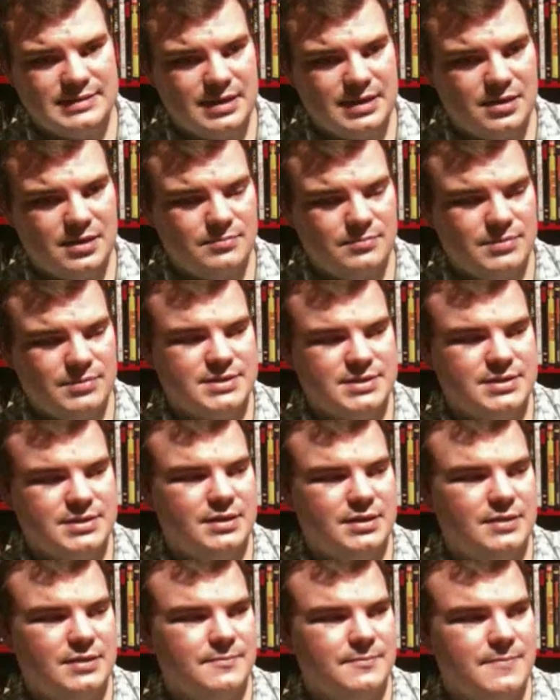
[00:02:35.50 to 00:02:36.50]
let down,
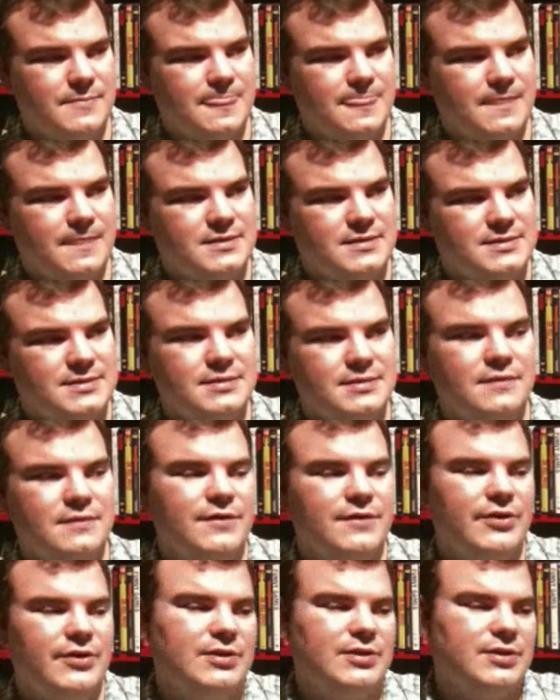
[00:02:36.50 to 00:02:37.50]
but
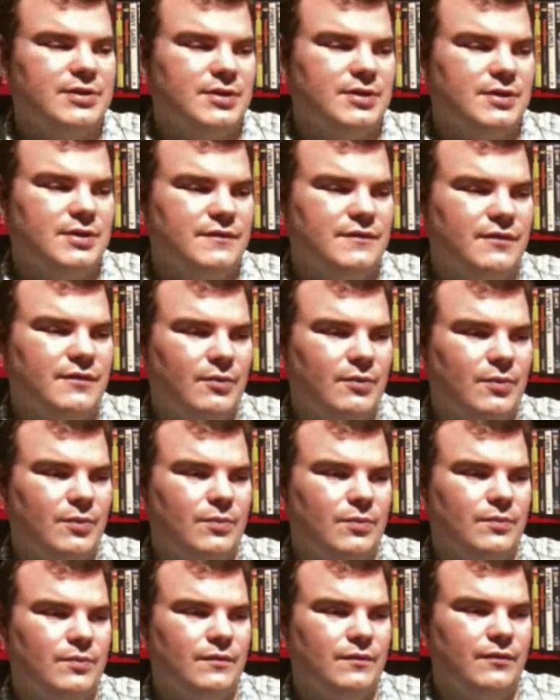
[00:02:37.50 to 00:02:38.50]
still very good
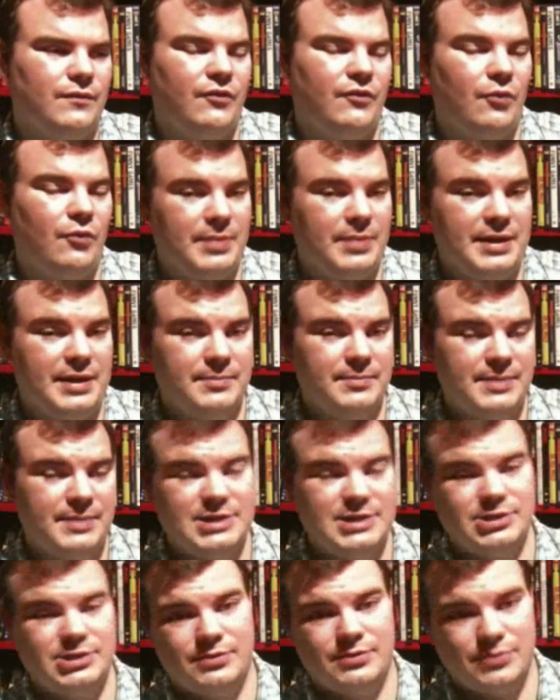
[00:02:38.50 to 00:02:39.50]
for
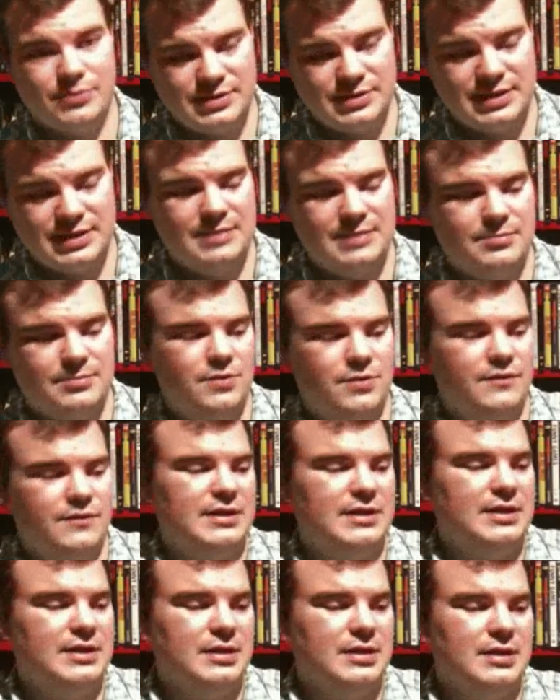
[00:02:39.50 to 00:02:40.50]
being a PG-13
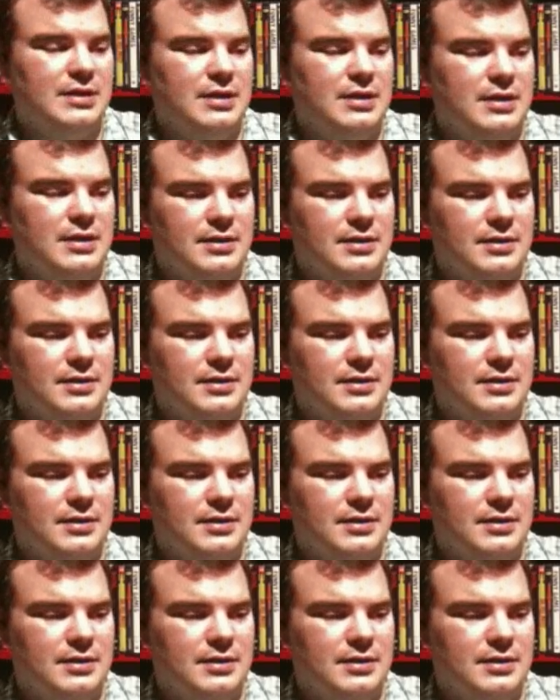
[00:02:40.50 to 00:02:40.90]
movie.